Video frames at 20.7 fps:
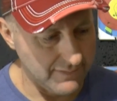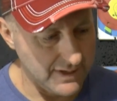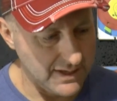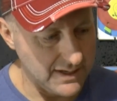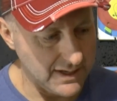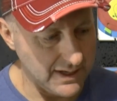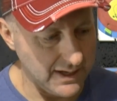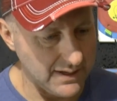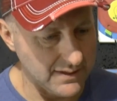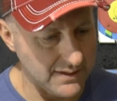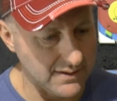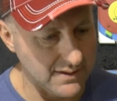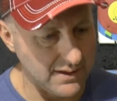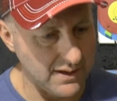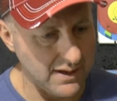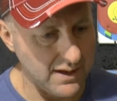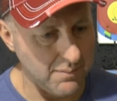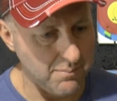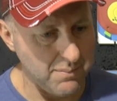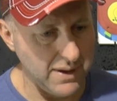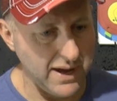just
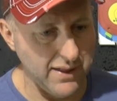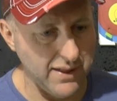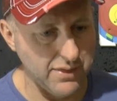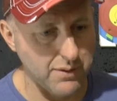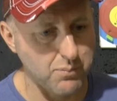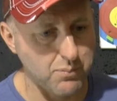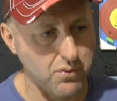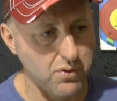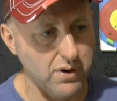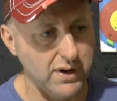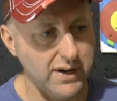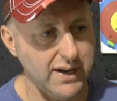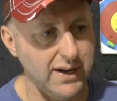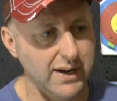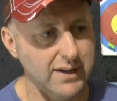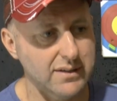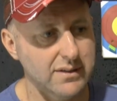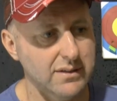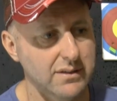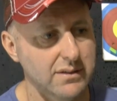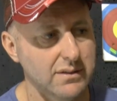about the
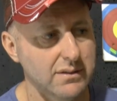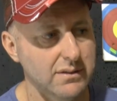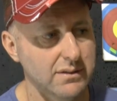product,